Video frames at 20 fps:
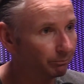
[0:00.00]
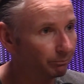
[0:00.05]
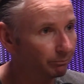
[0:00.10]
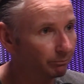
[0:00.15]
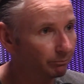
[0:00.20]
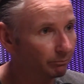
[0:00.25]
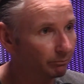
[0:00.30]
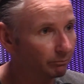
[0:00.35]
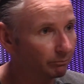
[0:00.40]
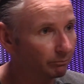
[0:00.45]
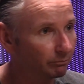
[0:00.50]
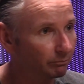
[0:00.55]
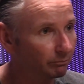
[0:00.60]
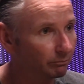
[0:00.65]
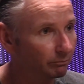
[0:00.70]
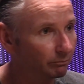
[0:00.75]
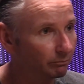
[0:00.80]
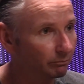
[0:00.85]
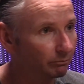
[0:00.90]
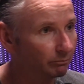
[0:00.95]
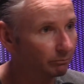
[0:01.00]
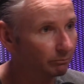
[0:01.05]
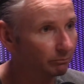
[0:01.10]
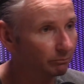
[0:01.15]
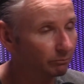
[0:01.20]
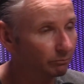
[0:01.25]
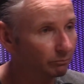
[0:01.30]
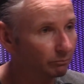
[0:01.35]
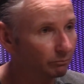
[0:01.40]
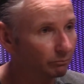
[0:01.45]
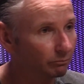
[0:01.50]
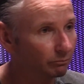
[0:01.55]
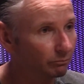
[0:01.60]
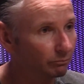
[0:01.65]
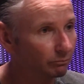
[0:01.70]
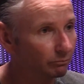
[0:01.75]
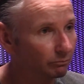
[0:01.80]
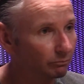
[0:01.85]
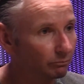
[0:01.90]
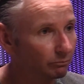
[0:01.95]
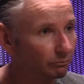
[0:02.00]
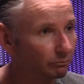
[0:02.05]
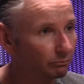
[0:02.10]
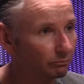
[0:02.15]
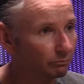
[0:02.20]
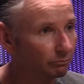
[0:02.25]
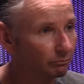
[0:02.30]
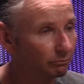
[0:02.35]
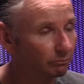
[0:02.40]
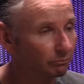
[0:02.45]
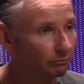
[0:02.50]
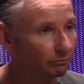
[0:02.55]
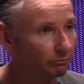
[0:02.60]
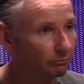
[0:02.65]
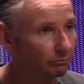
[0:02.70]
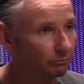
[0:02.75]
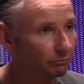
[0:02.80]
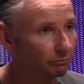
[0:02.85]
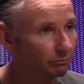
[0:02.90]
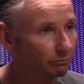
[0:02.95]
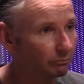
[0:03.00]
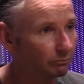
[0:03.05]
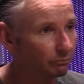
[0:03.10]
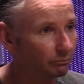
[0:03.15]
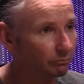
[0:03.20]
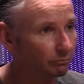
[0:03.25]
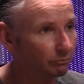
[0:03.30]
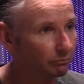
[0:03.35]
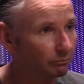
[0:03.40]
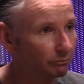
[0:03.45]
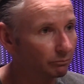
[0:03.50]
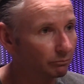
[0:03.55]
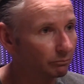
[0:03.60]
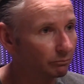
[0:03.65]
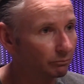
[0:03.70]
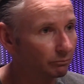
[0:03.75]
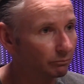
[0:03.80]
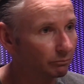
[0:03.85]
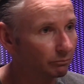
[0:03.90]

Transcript: No, I never had anybody seriously get